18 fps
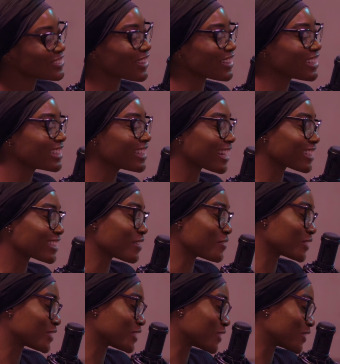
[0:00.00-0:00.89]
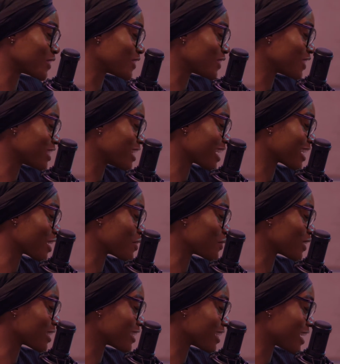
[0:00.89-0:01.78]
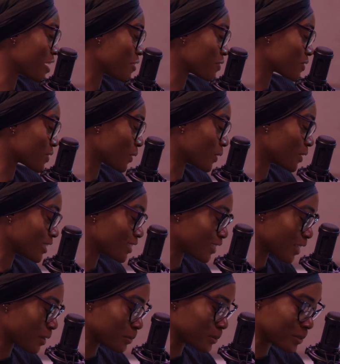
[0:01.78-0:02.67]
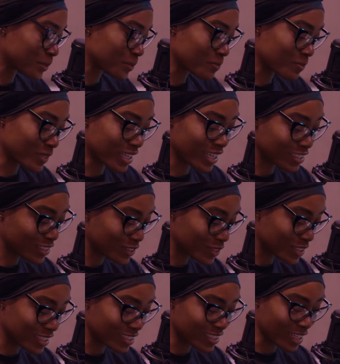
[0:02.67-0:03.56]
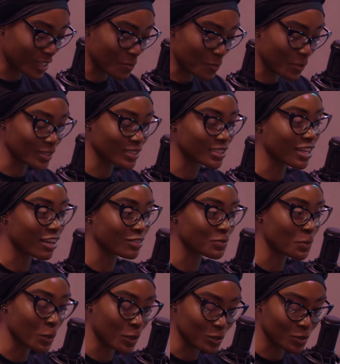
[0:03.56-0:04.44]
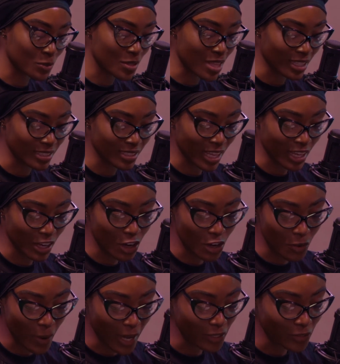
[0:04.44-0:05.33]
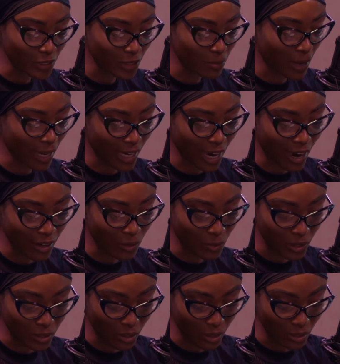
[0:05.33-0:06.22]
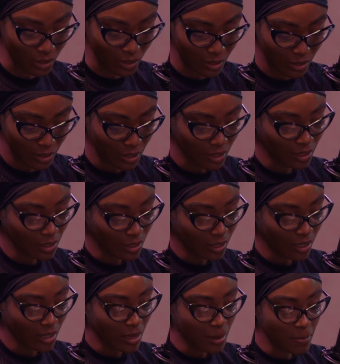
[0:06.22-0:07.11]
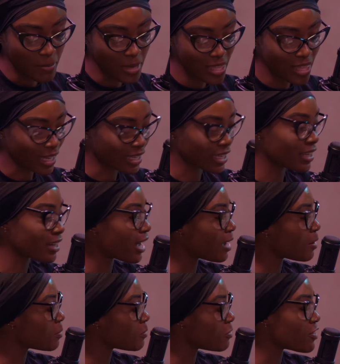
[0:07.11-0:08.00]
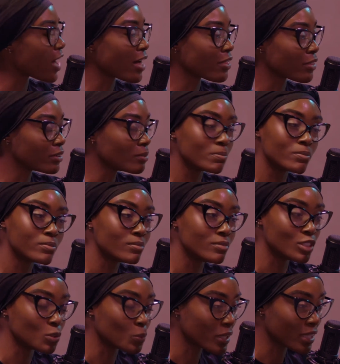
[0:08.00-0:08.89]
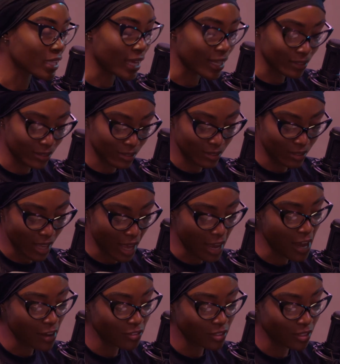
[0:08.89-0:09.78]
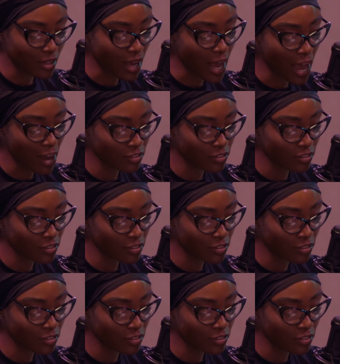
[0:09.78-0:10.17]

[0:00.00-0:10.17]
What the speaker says: Starting next episode, Nyeka, we're gonna have salt on the table because you're the second person I've spoken to that's like, oh, I drink my gari with salt. Me that cannot fathom doing that. I have to.